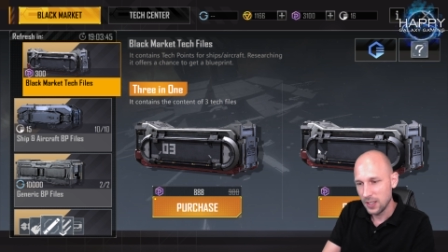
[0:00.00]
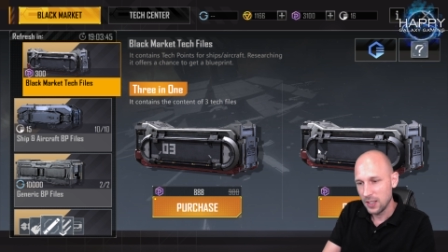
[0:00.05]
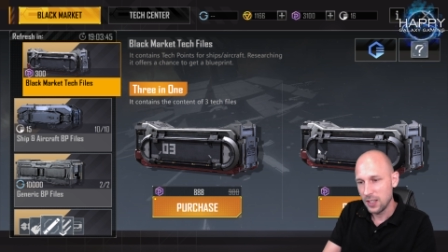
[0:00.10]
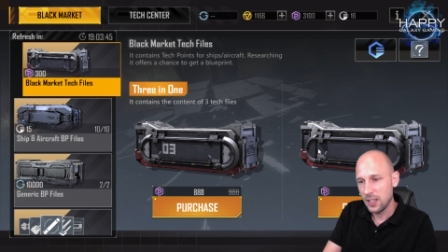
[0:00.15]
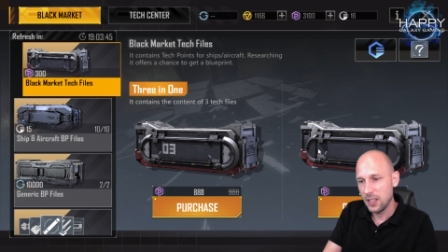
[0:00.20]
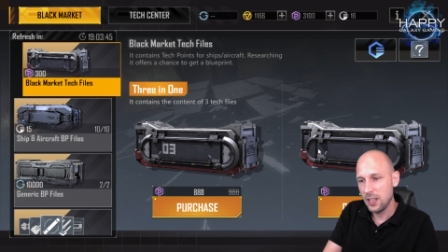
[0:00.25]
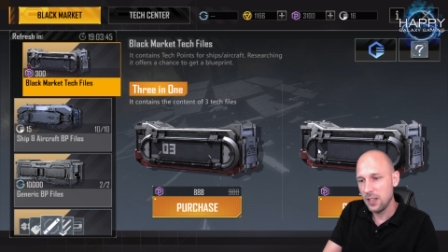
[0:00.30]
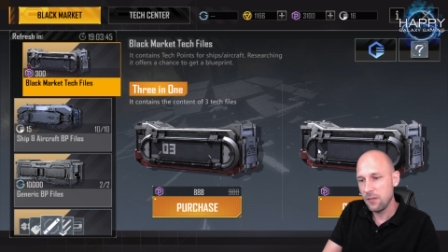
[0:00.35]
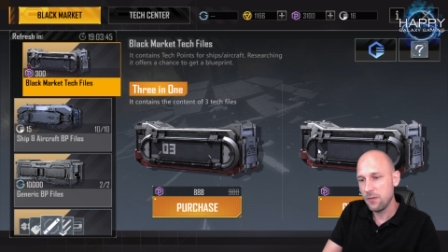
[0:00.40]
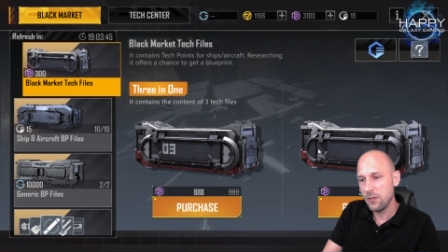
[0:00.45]

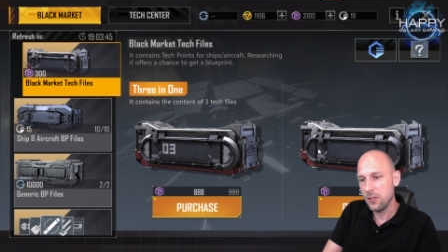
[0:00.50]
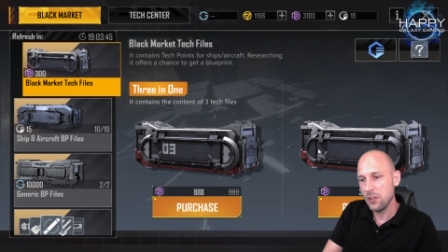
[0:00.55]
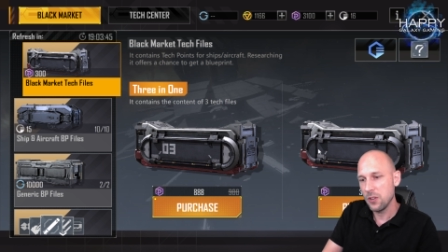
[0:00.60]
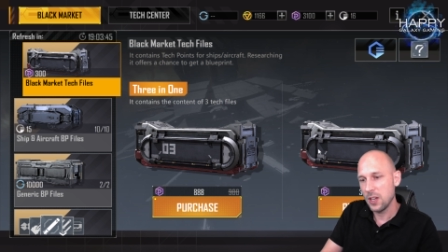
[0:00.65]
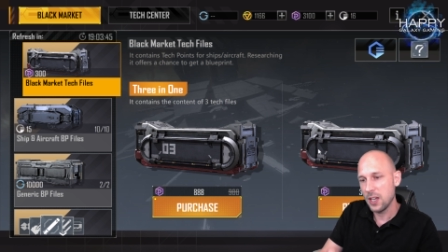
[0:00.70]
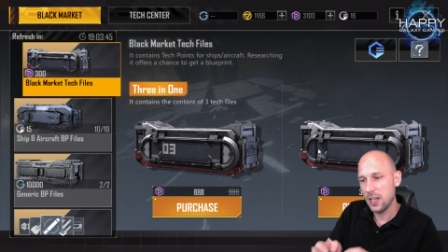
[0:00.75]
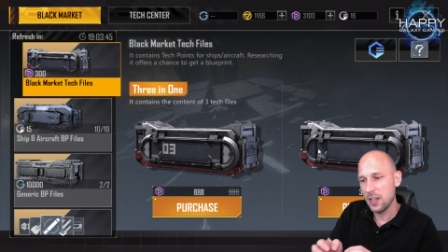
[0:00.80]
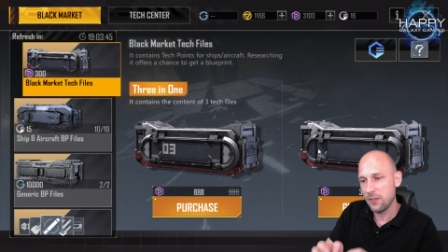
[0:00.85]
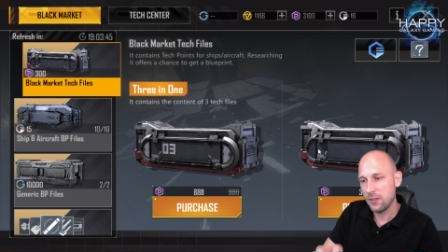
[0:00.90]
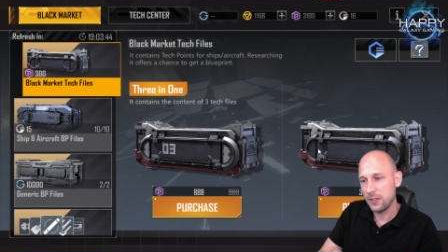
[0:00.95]
If you
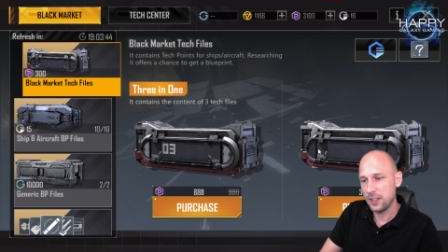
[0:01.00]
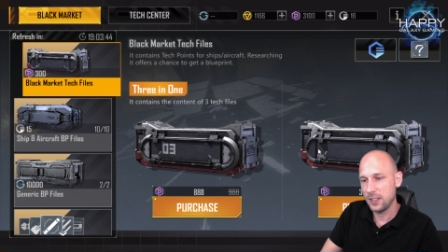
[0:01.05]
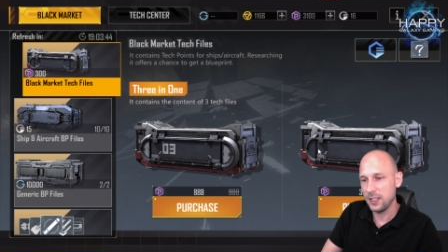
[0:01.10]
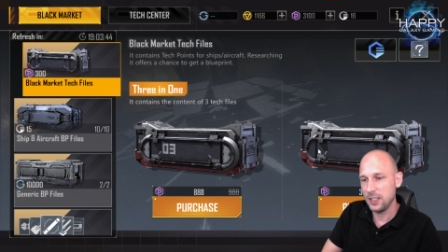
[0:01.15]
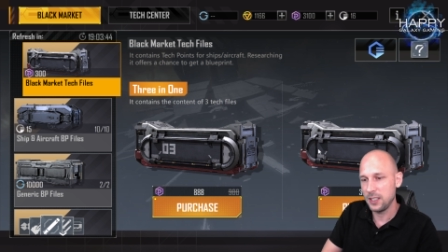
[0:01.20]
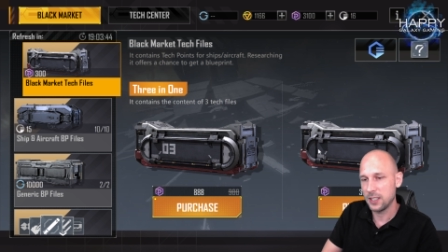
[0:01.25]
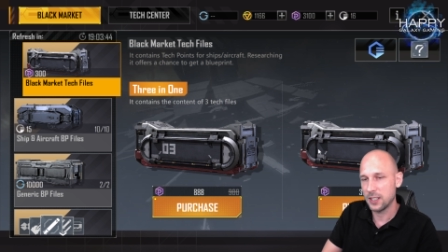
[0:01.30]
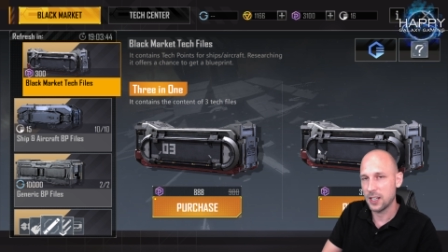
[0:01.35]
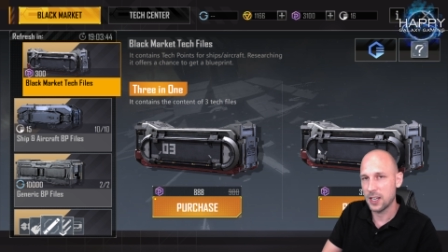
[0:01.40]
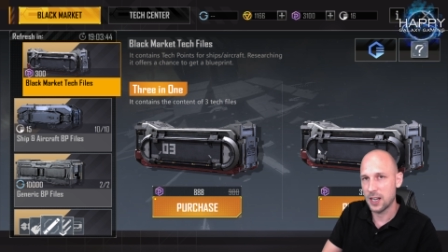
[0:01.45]
have
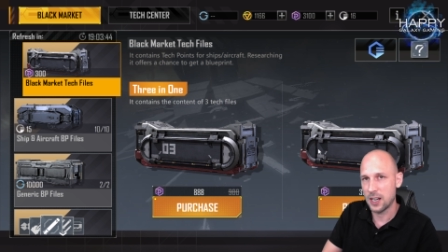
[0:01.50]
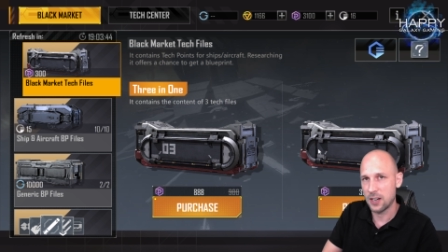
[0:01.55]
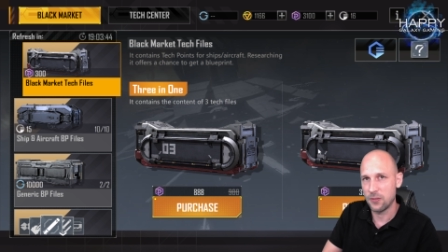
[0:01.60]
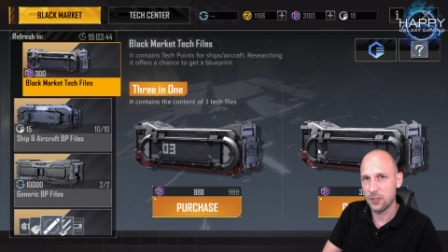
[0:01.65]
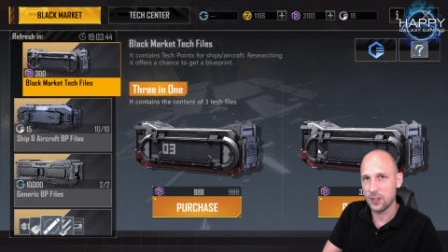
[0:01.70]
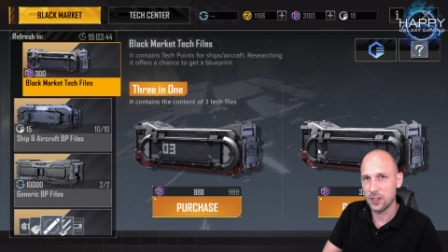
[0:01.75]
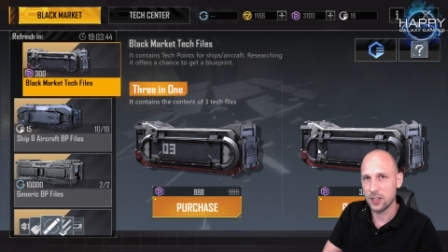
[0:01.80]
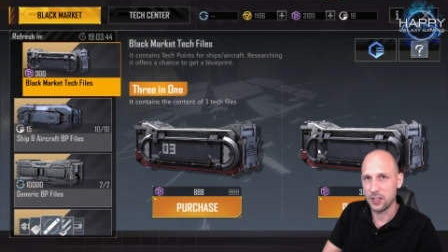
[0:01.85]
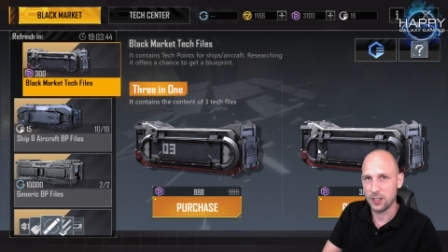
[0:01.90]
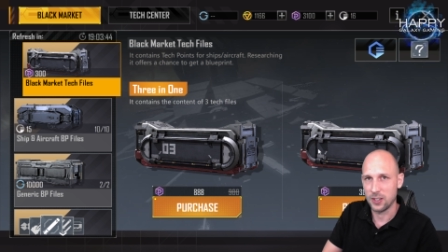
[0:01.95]
these
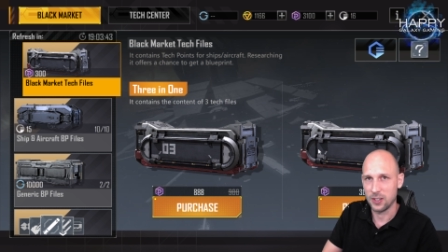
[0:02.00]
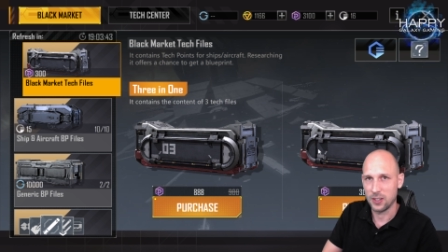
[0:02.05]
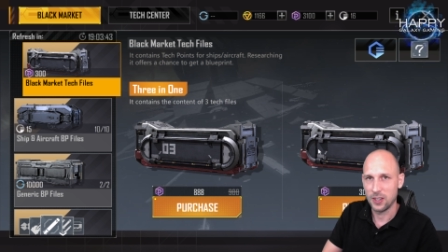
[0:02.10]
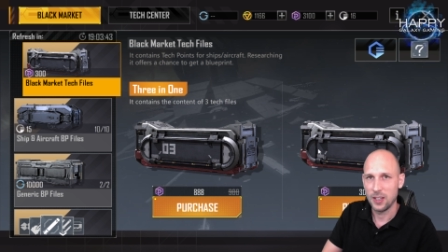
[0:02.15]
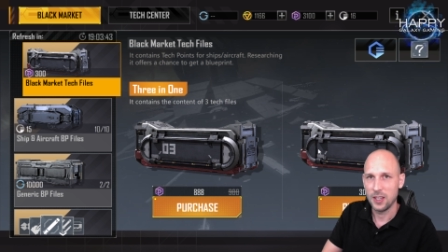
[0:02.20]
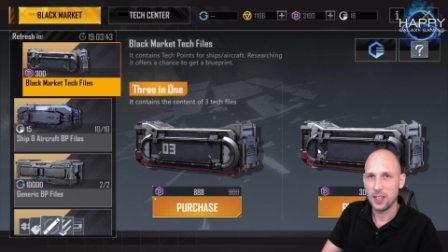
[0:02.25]
covered